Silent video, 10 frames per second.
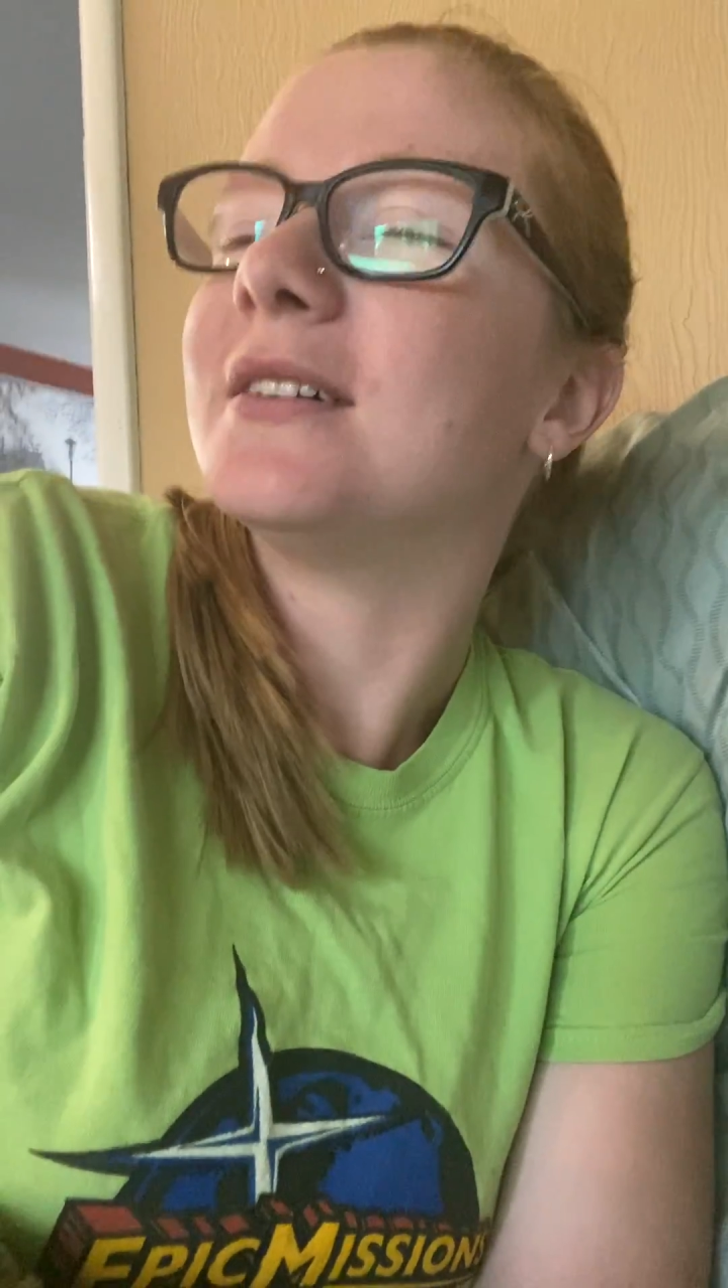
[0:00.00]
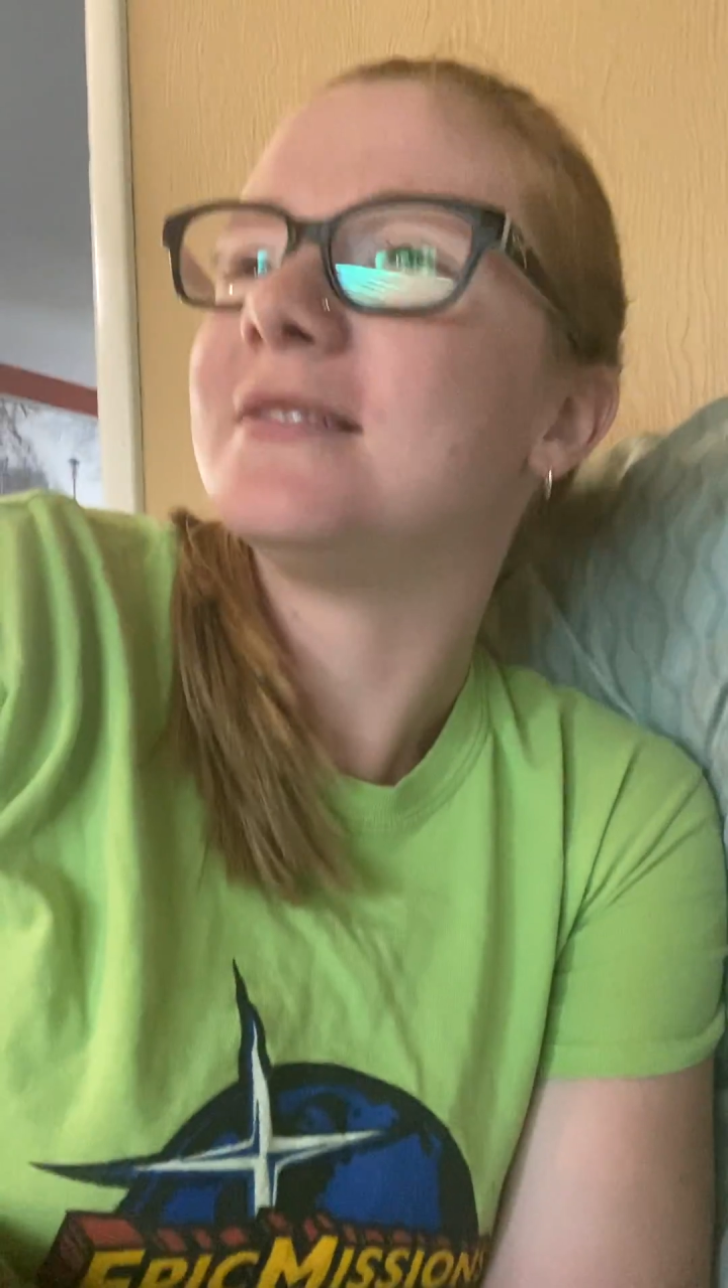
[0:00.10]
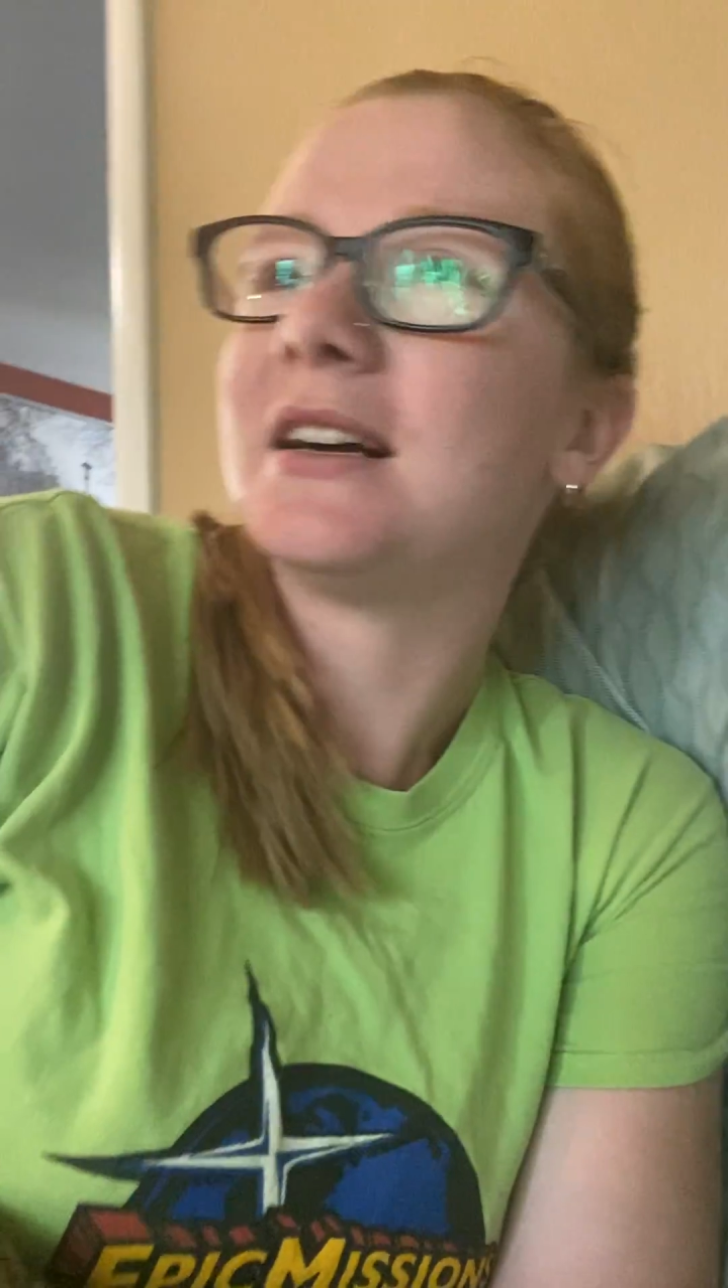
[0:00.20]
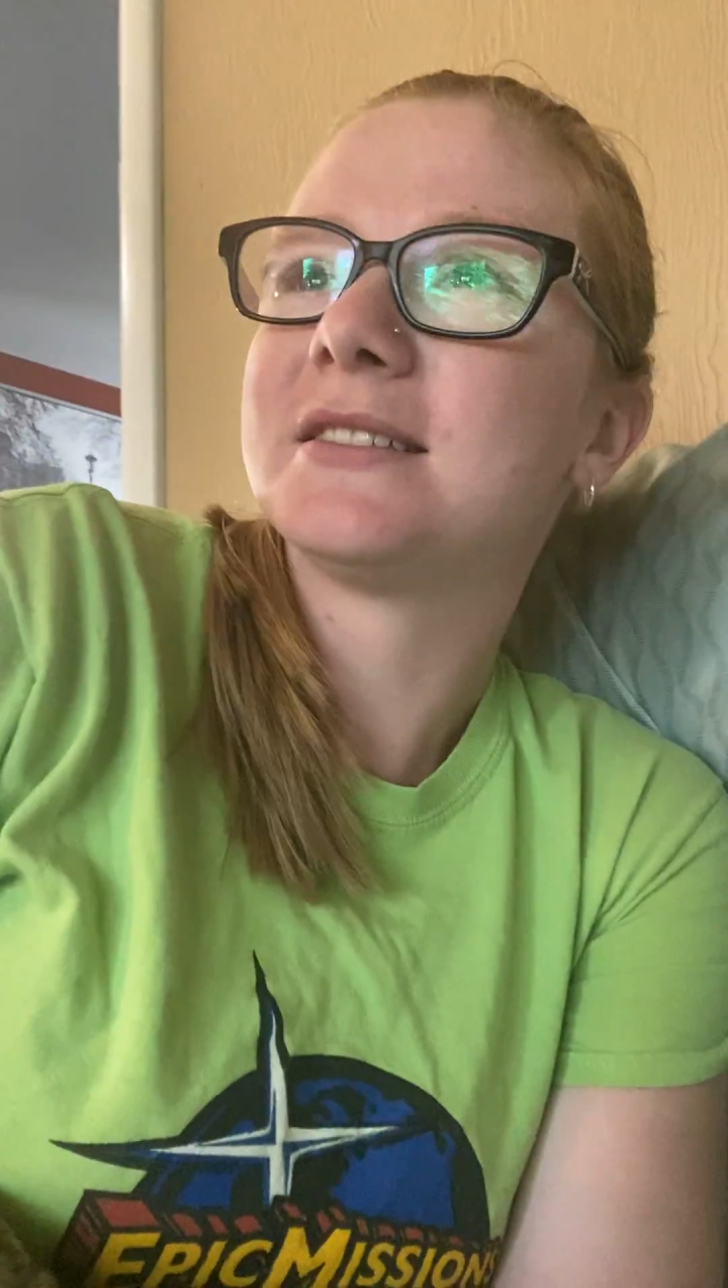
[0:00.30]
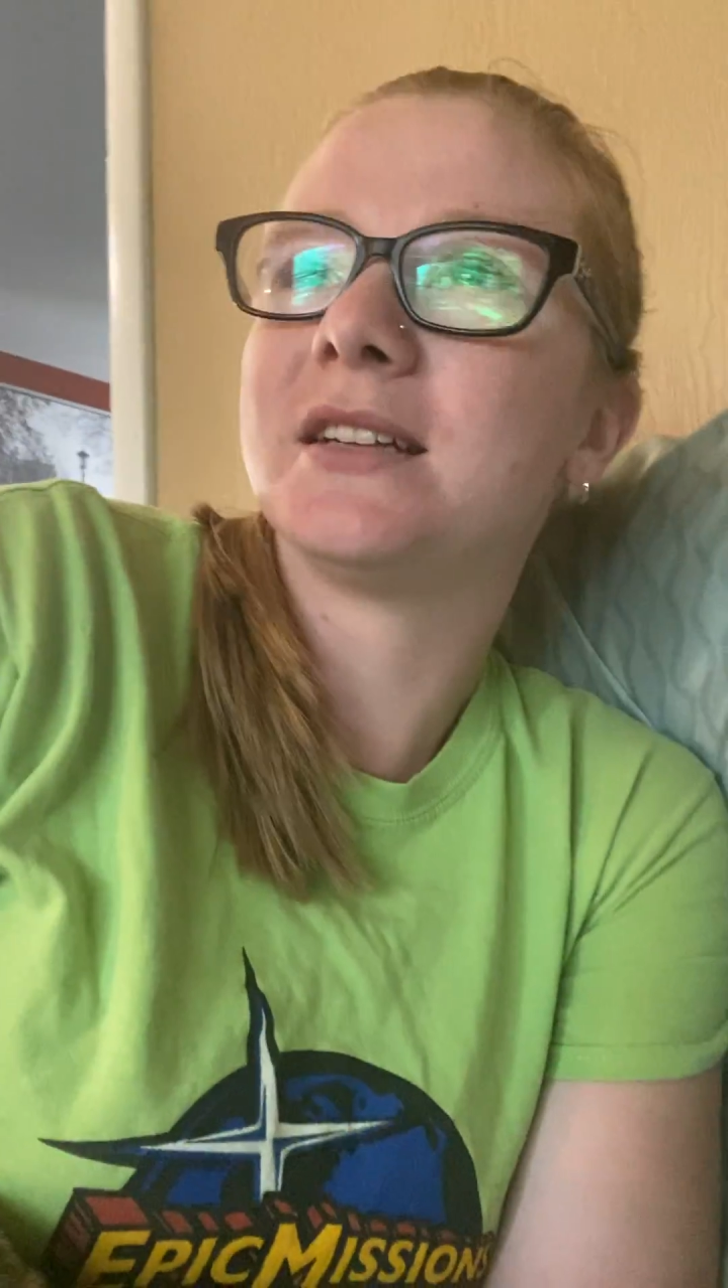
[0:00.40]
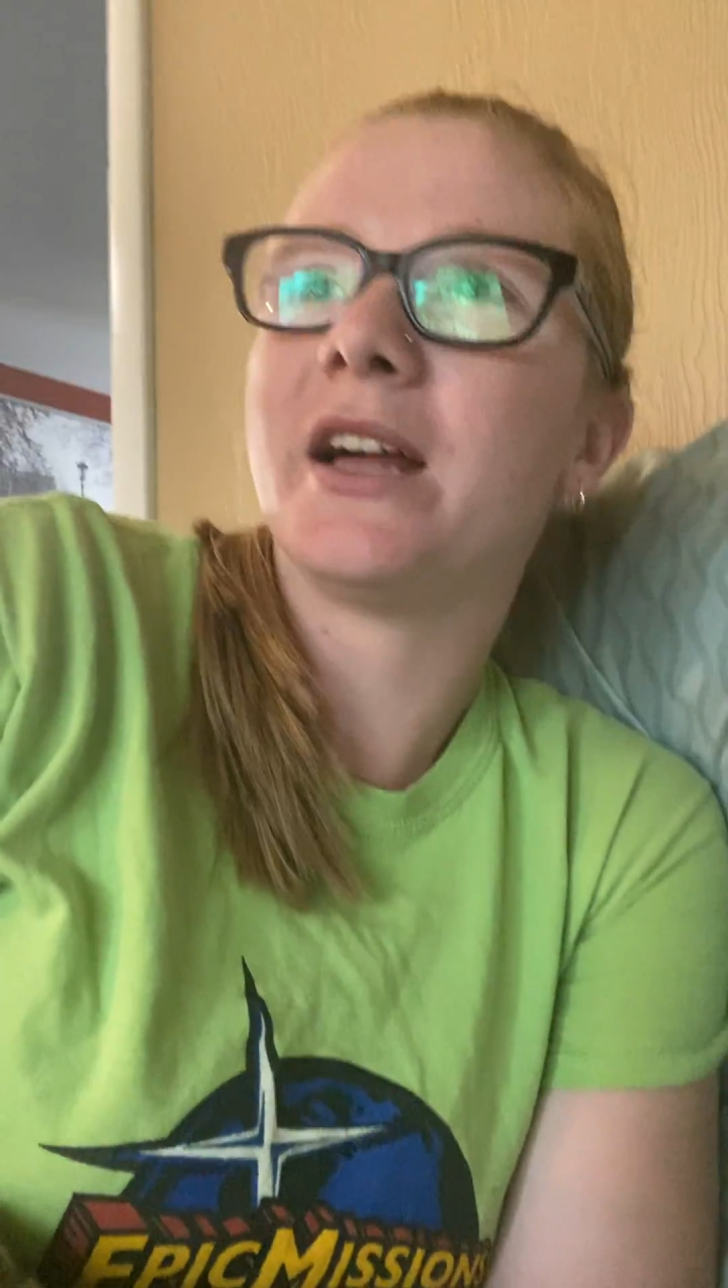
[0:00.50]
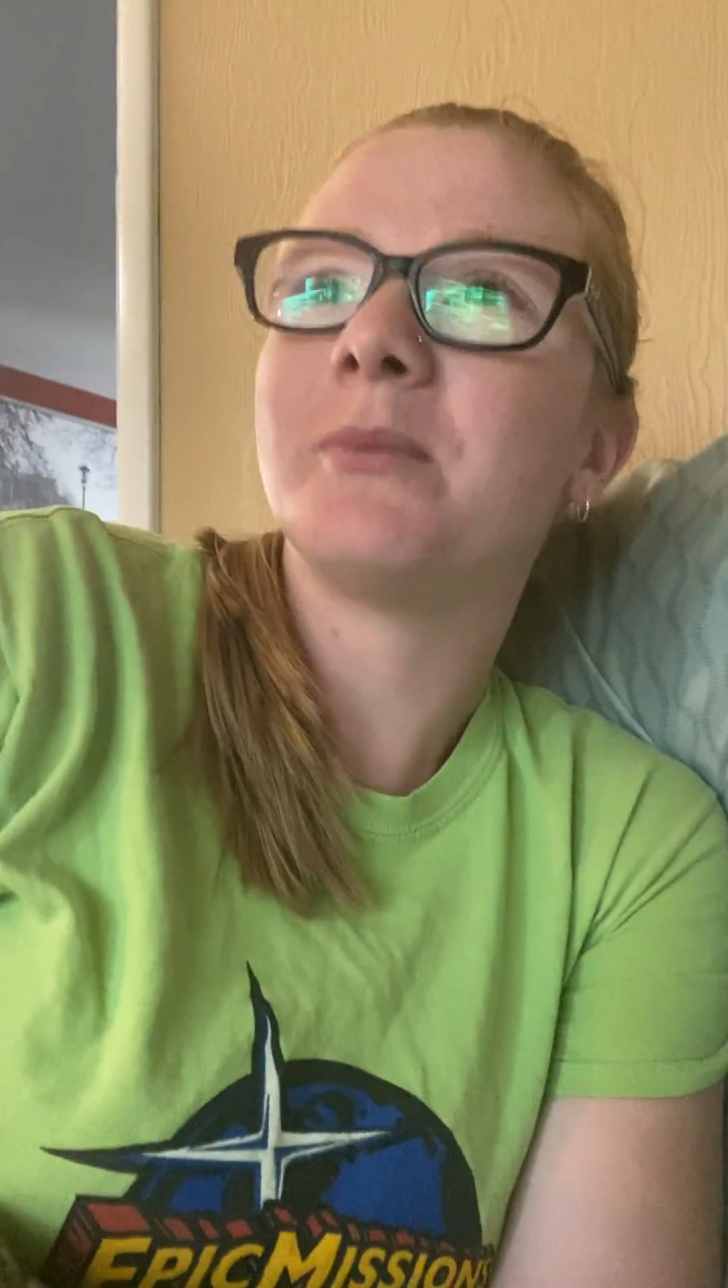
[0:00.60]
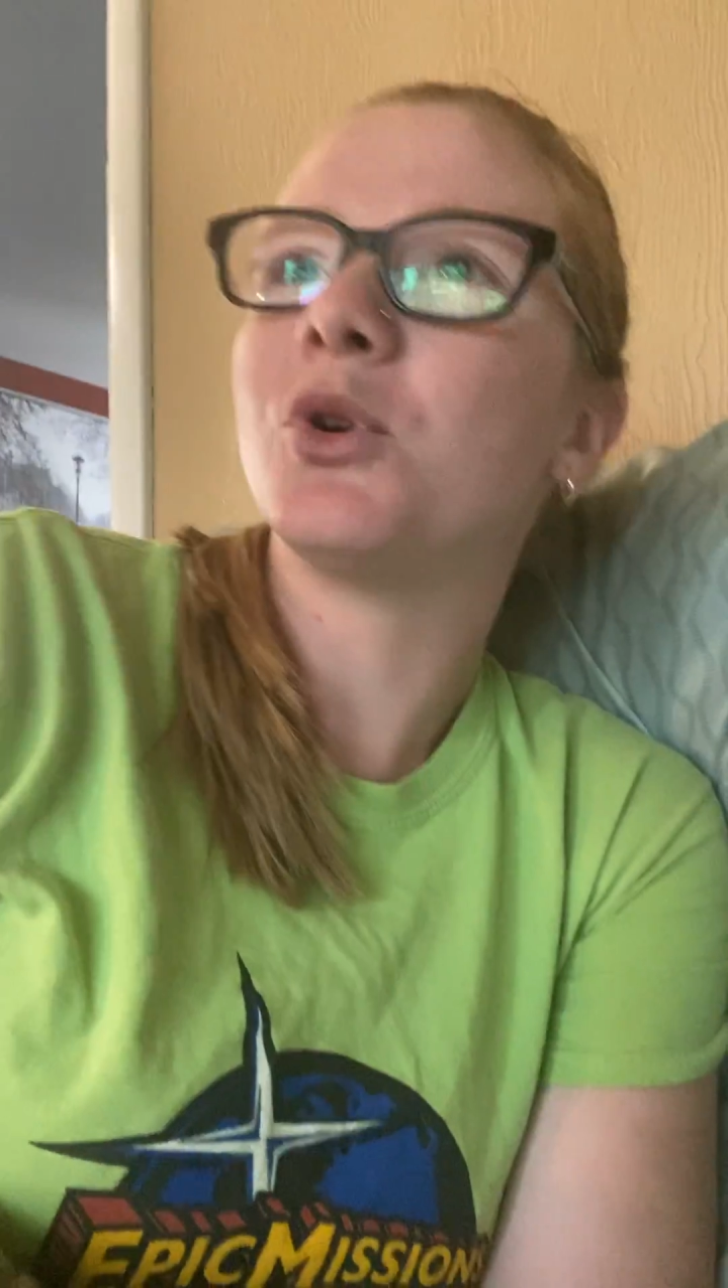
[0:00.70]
last night I'm